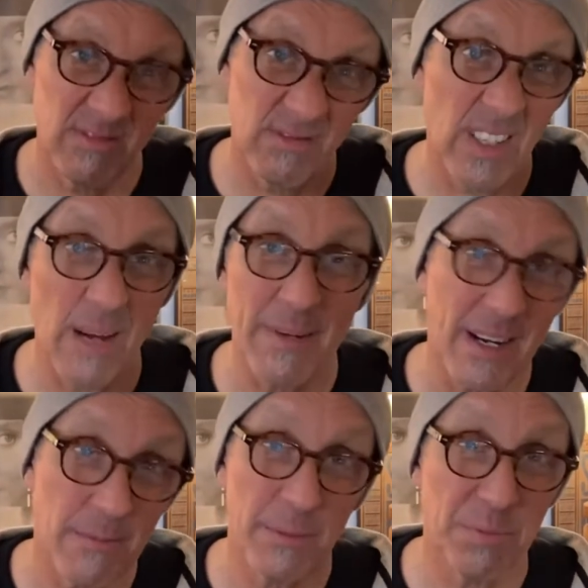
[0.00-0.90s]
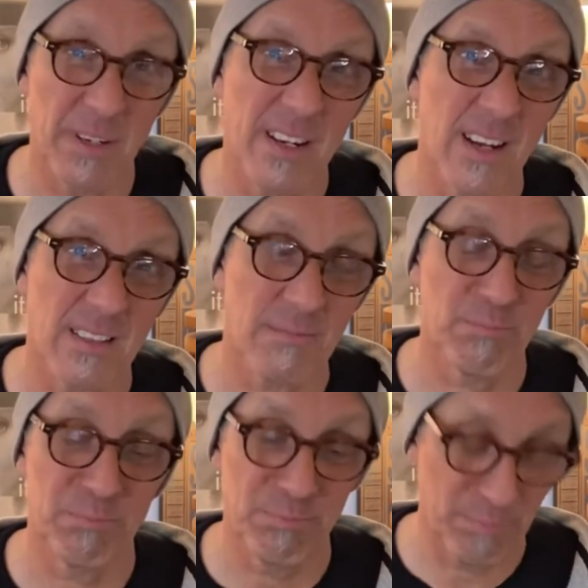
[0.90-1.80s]
I mean, I'm in a pretty nice
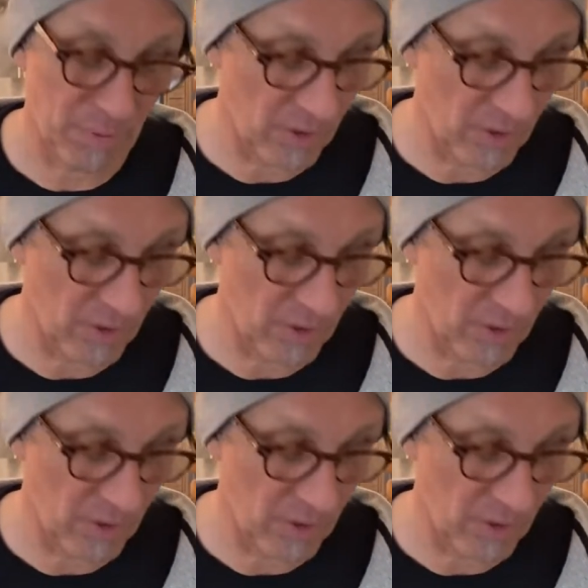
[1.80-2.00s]
part of